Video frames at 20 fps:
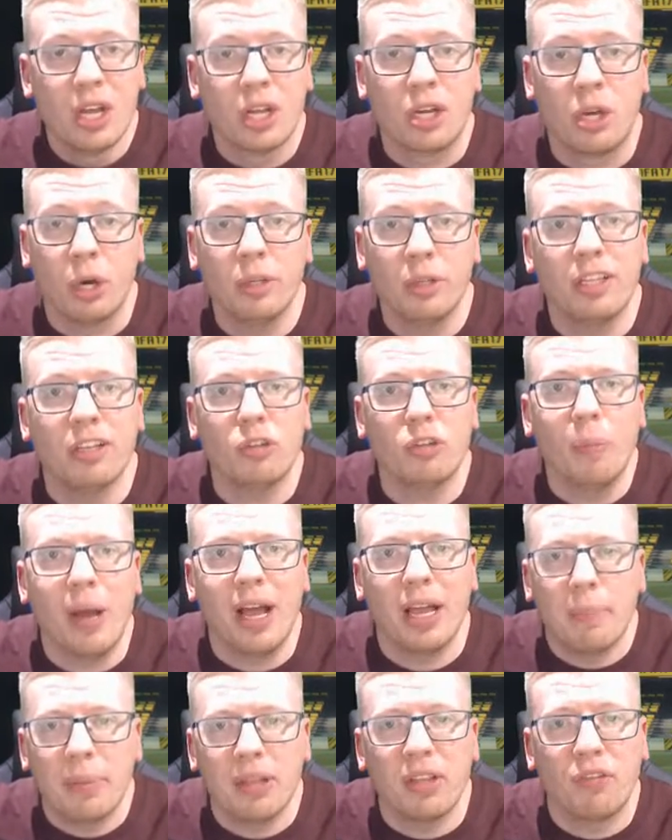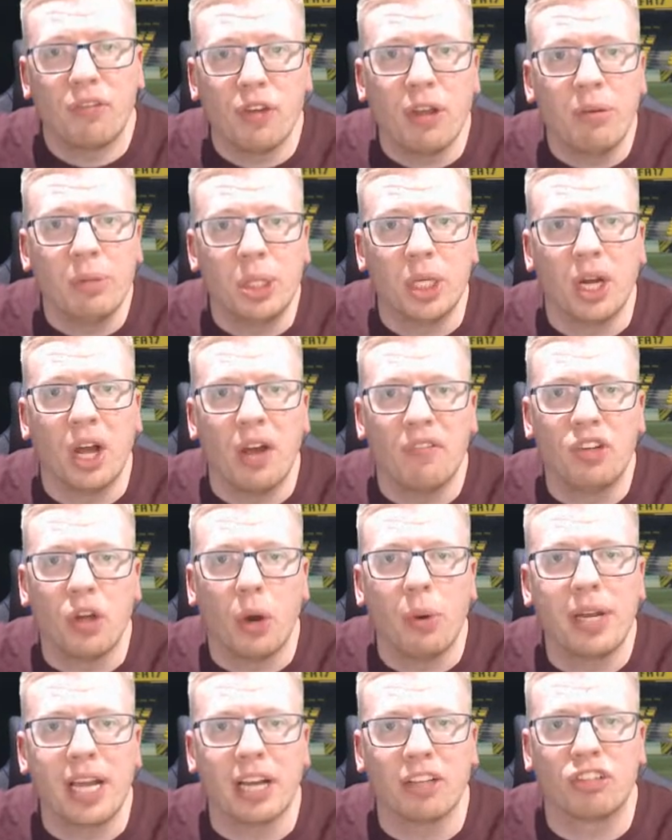Could this man be the future of
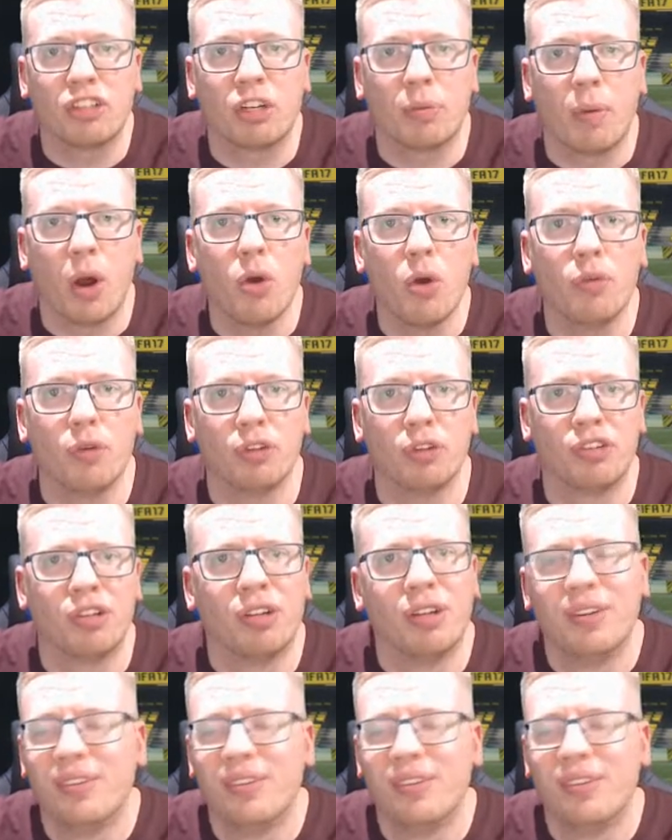Doncaster Rovers?